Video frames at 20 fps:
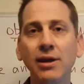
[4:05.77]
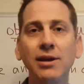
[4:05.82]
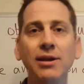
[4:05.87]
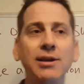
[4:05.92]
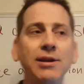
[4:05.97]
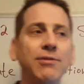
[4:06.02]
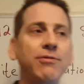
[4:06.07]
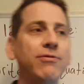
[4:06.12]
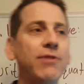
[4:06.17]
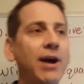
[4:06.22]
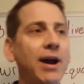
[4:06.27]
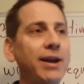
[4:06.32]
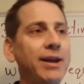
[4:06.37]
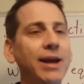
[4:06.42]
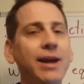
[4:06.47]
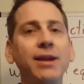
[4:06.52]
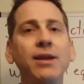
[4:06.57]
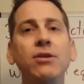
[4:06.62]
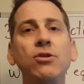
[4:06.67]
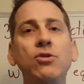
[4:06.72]
You find
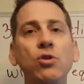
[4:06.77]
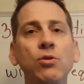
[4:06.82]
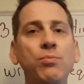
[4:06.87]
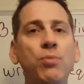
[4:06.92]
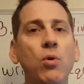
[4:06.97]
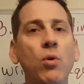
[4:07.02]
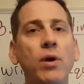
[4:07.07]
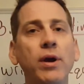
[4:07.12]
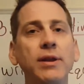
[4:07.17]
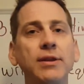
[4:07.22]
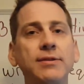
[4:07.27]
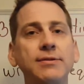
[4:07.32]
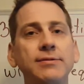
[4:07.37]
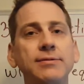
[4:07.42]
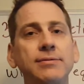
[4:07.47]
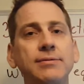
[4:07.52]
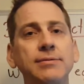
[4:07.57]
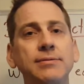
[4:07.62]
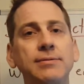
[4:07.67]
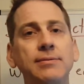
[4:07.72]
any 2 points,
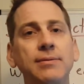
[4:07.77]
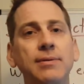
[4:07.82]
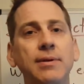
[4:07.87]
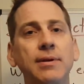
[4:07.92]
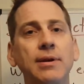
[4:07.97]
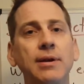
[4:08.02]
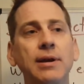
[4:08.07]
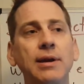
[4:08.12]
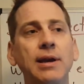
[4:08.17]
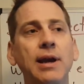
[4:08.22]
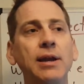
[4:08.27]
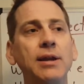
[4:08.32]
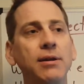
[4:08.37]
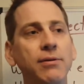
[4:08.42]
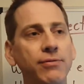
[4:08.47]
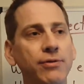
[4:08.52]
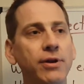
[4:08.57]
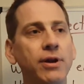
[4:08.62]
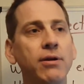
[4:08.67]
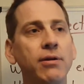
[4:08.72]
and you
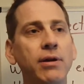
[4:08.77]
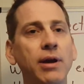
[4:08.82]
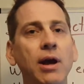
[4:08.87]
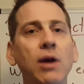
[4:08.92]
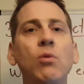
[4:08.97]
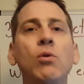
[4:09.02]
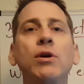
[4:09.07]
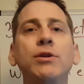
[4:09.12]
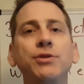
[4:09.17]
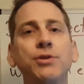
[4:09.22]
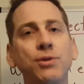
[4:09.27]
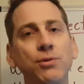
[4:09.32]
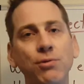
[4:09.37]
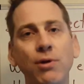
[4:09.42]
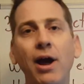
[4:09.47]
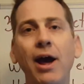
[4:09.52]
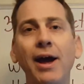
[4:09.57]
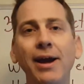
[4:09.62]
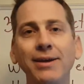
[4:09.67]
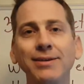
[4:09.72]
figure out what's your
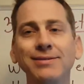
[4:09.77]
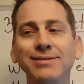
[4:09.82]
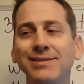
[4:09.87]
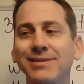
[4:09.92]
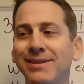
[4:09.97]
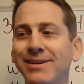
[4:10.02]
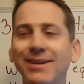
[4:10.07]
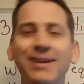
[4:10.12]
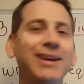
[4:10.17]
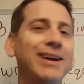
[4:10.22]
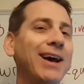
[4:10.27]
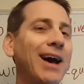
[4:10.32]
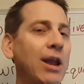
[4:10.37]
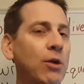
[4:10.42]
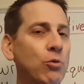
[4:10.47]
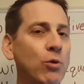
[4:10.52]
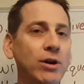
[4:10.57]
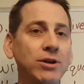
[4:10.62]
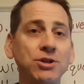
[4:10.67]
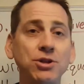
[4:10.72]
rise and
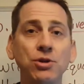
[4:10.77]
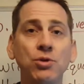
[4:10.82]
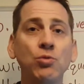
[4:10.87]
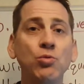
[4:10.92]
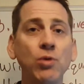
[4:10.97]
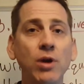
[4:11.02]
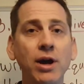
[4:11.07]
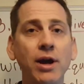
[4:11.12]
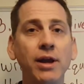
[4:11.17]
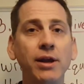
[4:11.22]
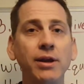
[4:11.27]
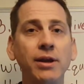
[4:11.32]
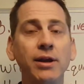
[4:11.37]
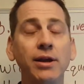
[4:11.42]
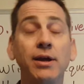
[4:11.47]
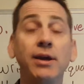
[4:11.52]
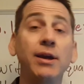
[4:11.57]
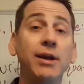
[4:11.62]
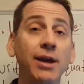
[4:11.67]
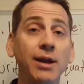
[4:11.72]
what's your run
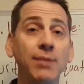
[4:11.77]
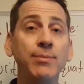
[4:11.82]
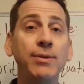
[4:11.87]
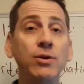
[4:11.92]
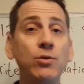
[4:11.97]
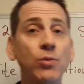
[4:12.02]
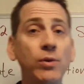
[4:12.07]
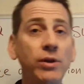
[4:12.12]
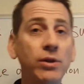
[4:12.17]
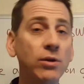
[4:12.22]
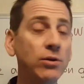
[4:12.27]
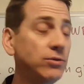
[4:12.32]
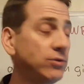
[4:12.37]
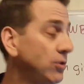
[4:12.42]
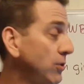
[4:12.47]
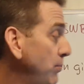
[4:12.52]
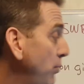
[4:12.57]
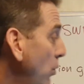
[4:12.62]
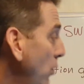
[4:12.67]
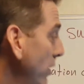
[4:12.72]
in between those 2
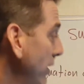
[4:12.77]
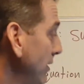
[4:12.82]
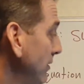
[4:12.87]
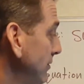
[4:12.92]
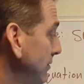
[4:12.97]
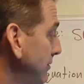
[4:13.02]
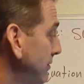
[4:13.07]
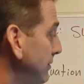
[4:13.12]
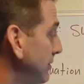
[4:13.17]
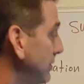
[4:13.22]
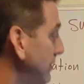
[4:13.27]
points.